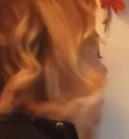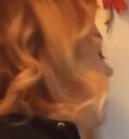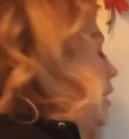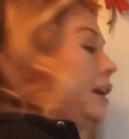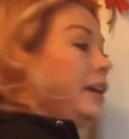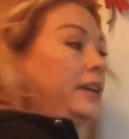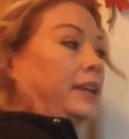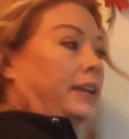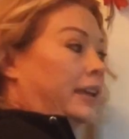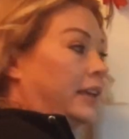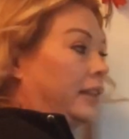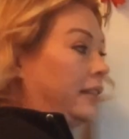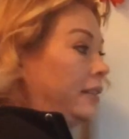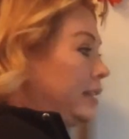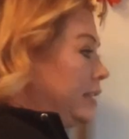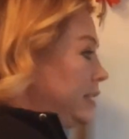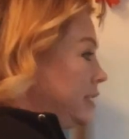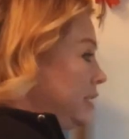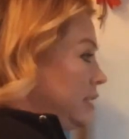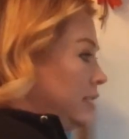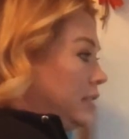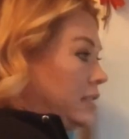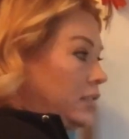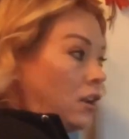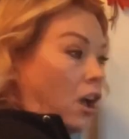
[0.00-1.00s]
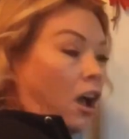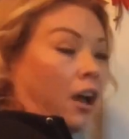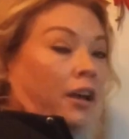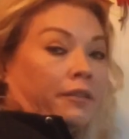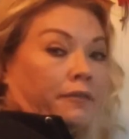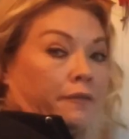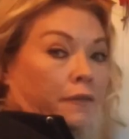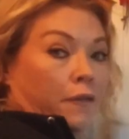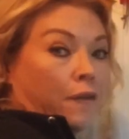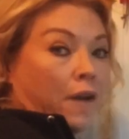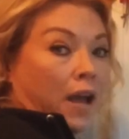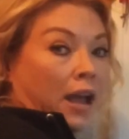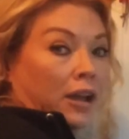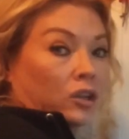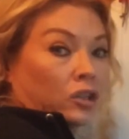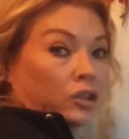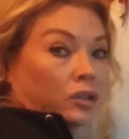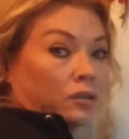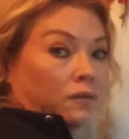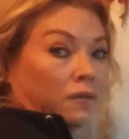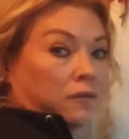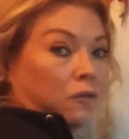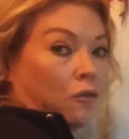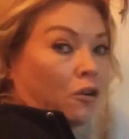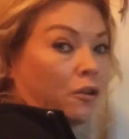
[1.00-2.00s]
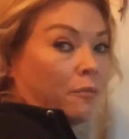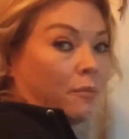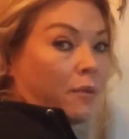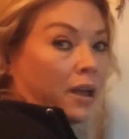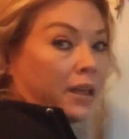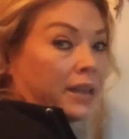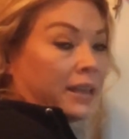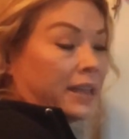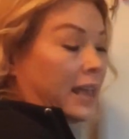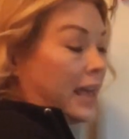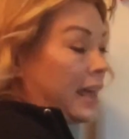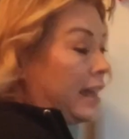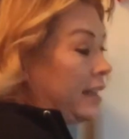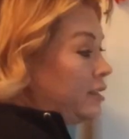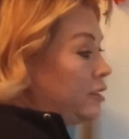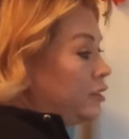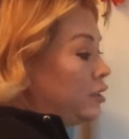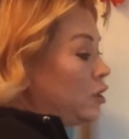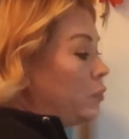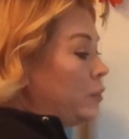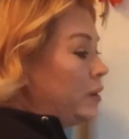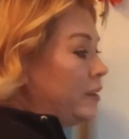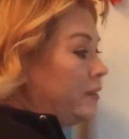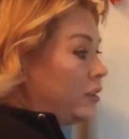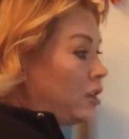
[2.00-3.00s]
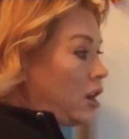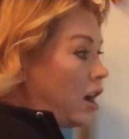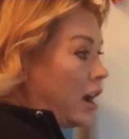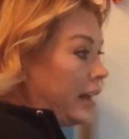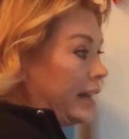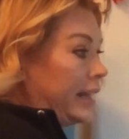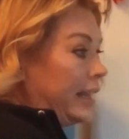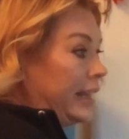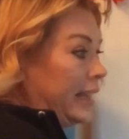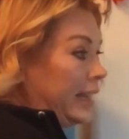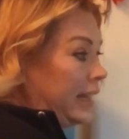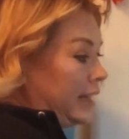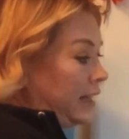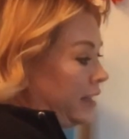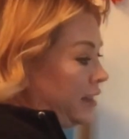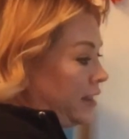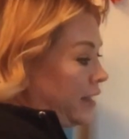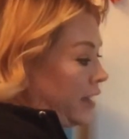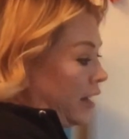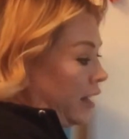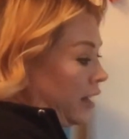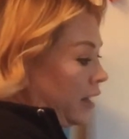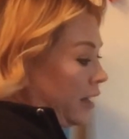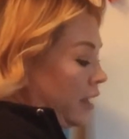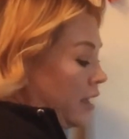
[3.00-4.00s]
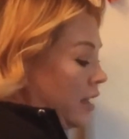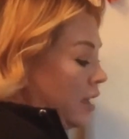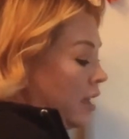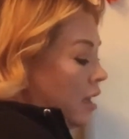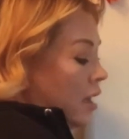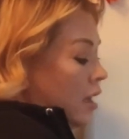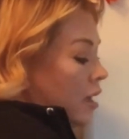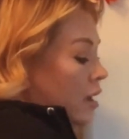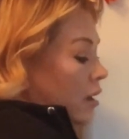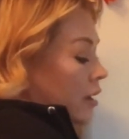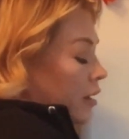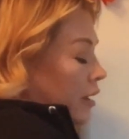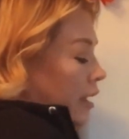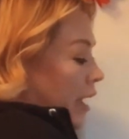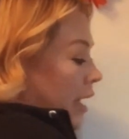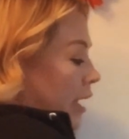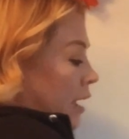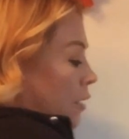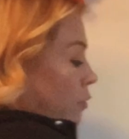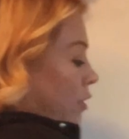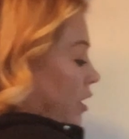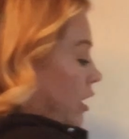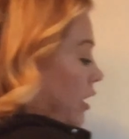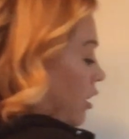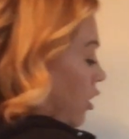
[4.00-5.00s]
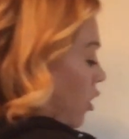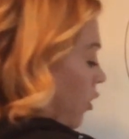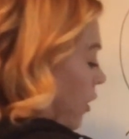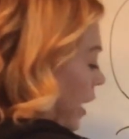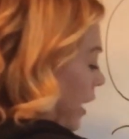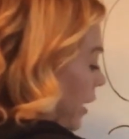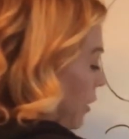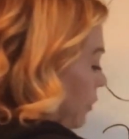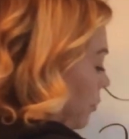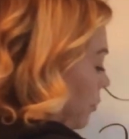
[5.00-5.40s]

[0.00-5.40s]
Again, this is not in fraction format yet, so we've got to get it there. Okay, we're going to go ahead